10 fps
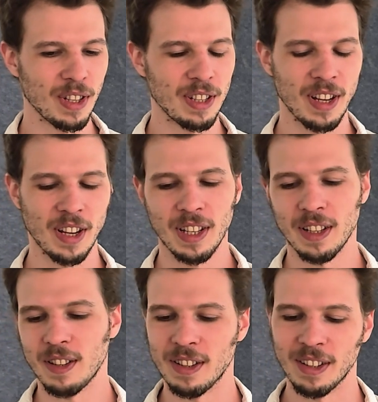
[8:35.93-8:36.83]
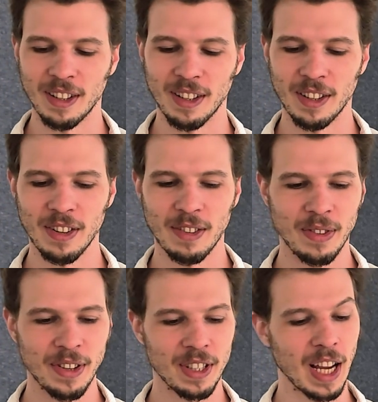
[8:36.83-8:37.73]
they say that there
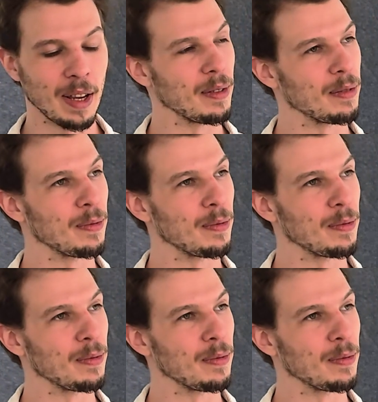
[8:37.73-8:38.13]
are